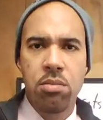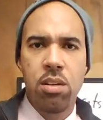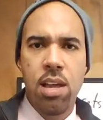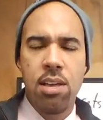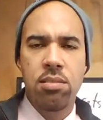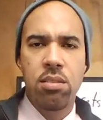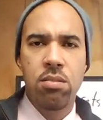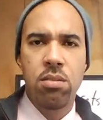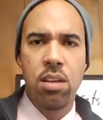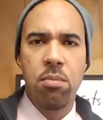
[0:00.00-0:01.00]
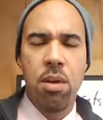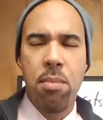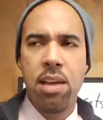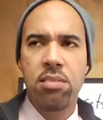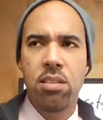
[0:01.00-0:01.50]
I'm gonna ask you. Yeah, I'm
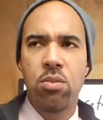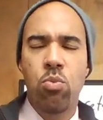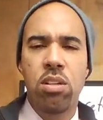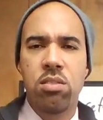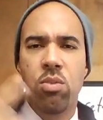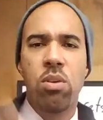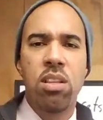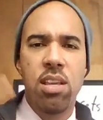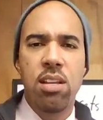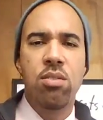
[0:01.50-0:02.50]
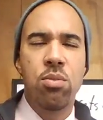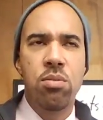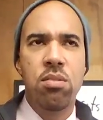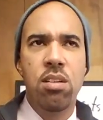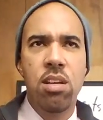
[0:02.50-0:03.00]
asking you what. So what did that
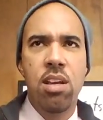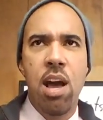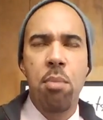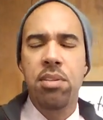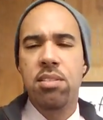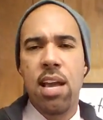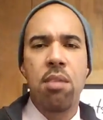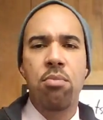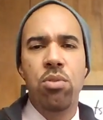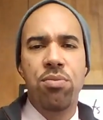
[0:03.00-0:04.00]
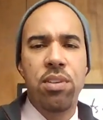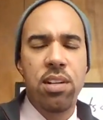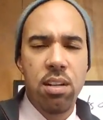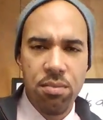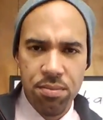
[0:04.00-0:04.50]
do? How much time was
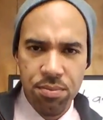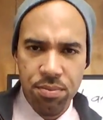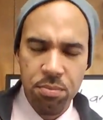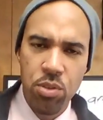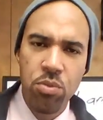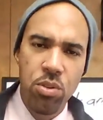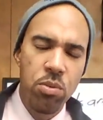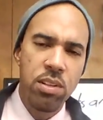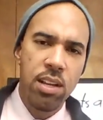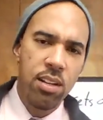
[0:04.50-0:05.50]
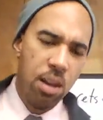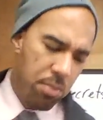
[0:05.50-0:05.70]
freed up from you doing that? How